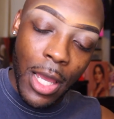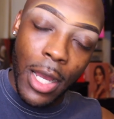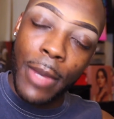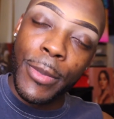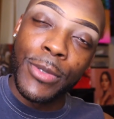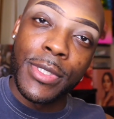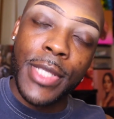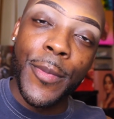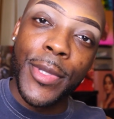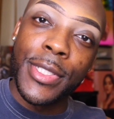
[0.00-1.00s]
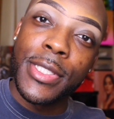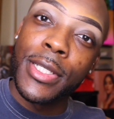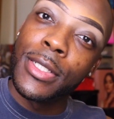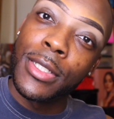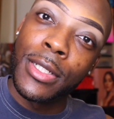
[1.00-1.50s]
I'm going to use the same
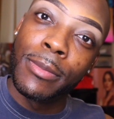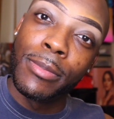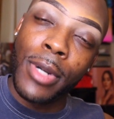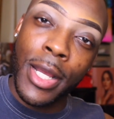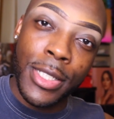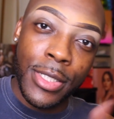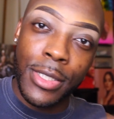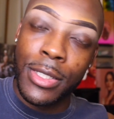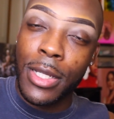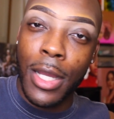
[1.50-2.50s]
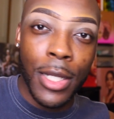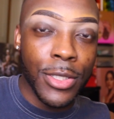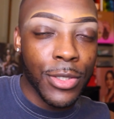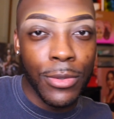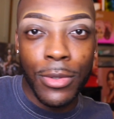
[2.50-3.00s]
concealer, bronzer,
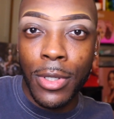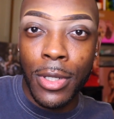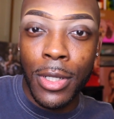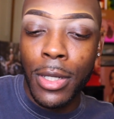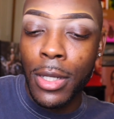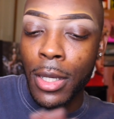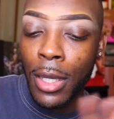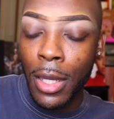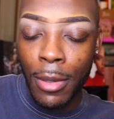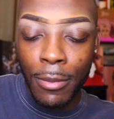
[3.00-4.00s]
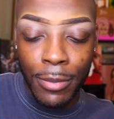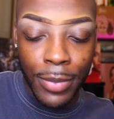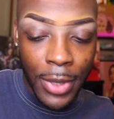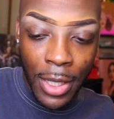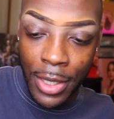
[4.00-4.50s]
contour,
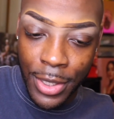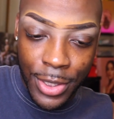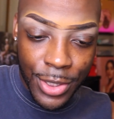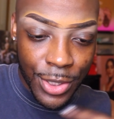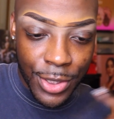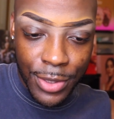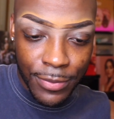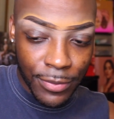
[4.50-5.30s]
blush.